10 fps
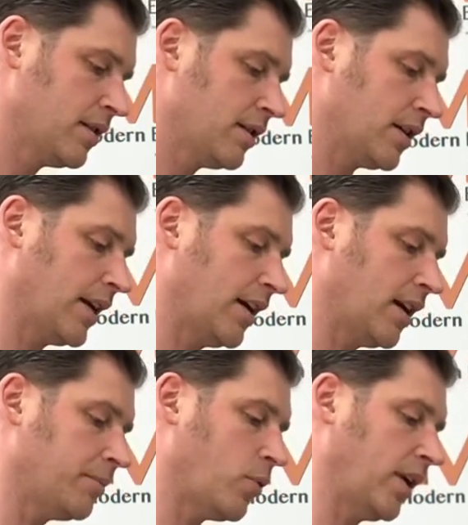Again,
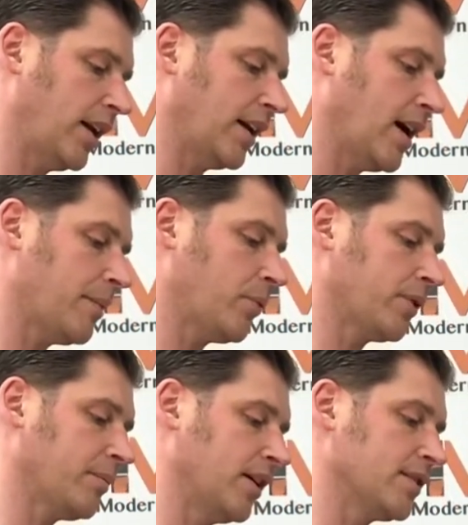I'm pointing up with
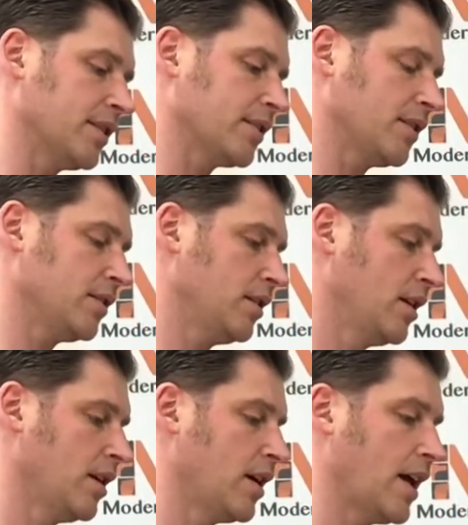my scissor
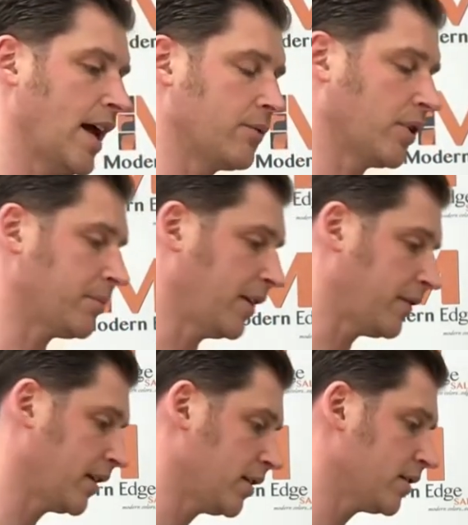and with my
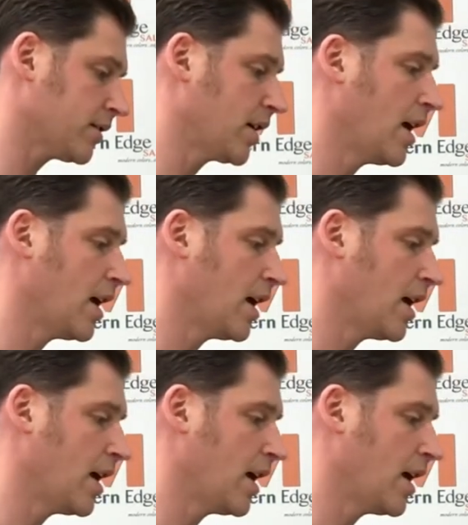fingers.